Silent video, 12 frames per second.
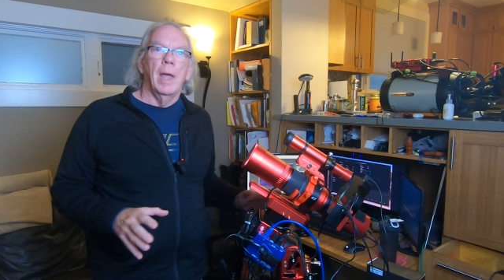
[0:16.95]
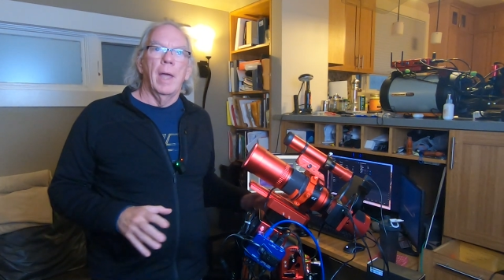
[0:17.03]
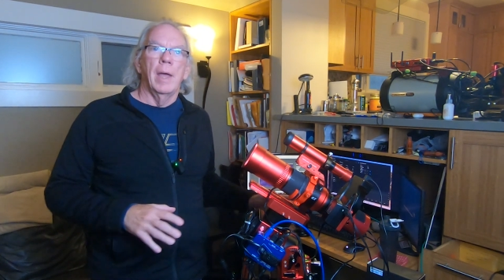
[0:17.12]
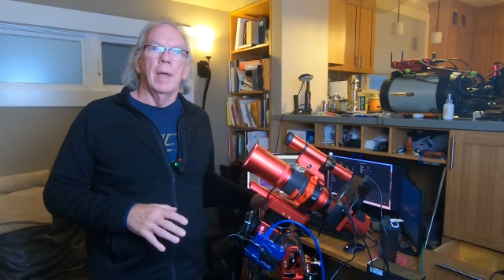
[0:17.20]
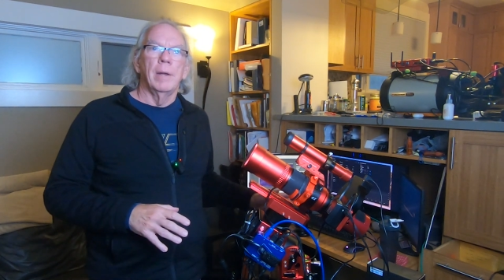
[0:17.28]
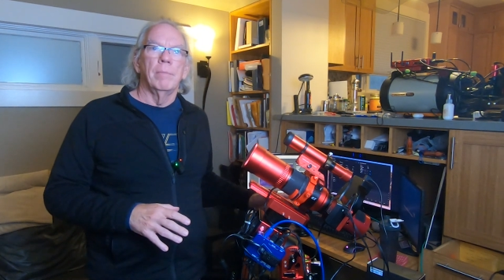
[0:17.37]

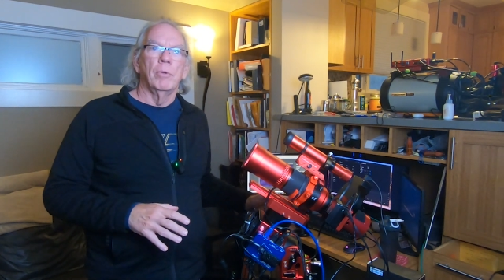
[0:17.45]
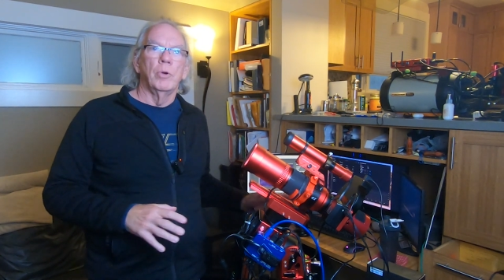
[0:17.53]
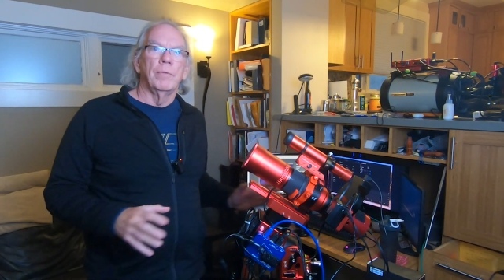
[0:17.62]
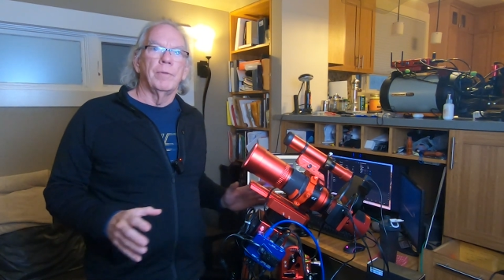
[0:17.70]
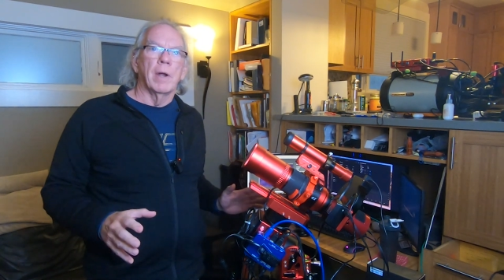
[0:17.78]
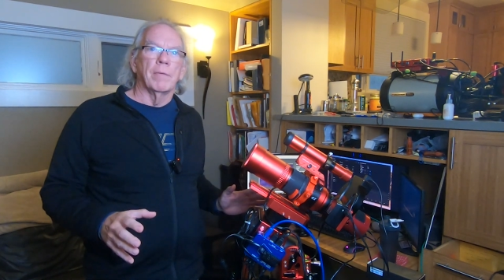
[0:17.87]
and
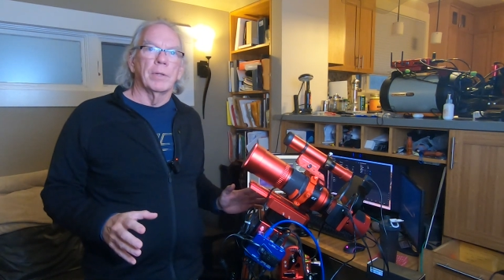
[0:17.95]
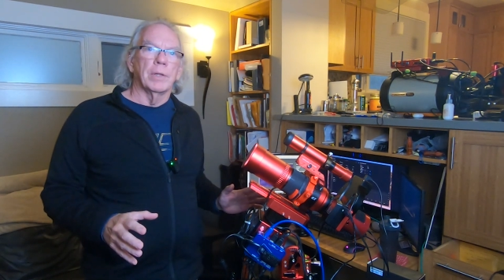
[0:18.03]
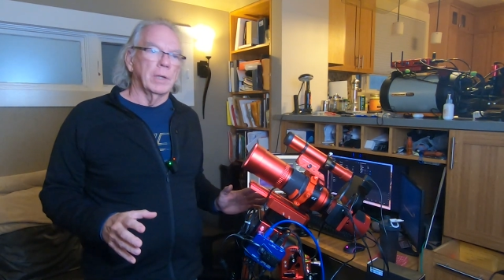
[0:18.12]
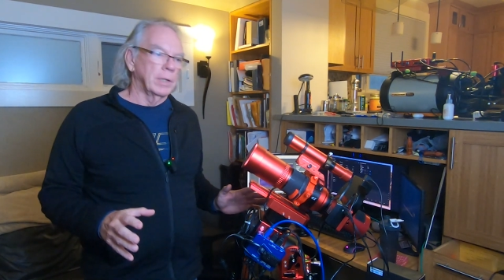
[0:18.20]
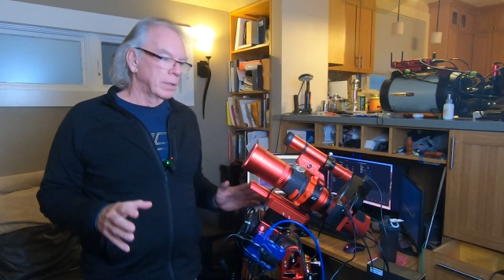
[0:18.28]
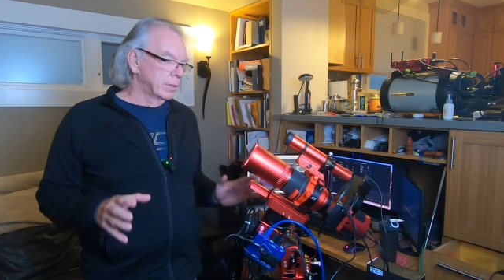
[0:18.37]
moved
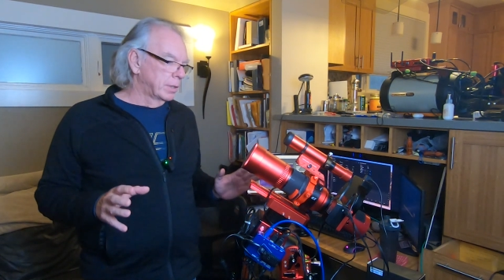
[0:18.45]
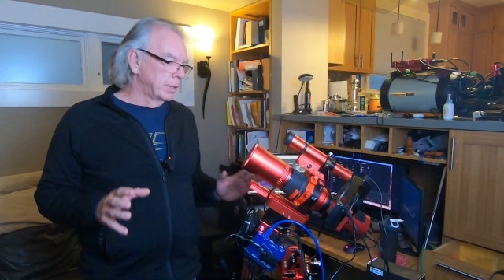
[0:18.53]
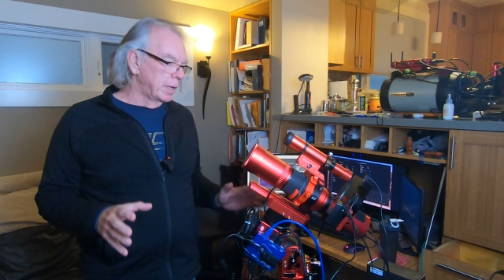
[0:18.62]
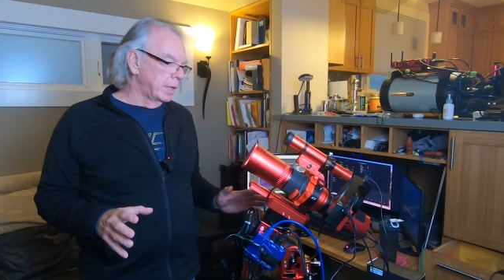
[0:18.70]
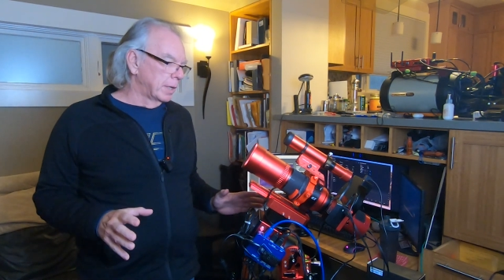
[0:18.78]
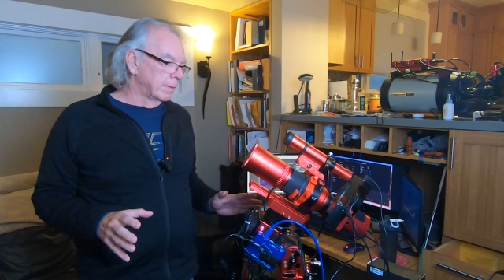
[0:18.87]
everything to
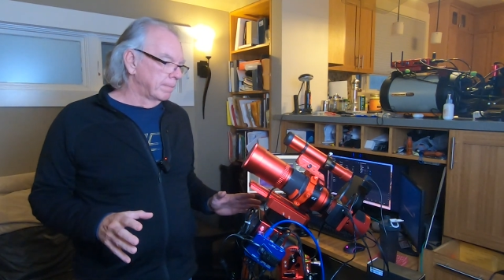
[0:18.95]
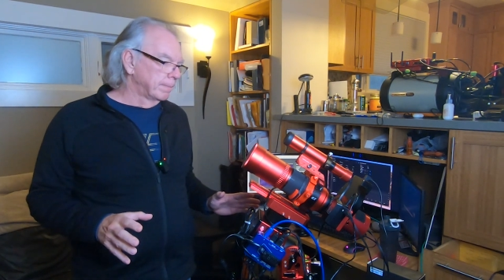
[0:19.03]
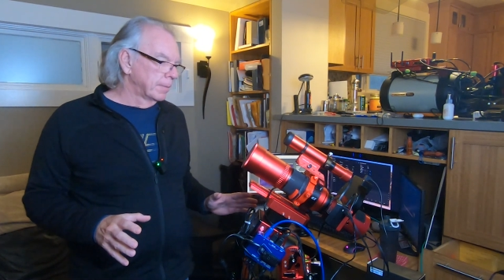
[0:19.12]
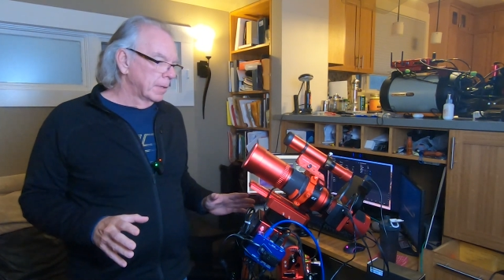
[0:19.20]
N.I.N.A.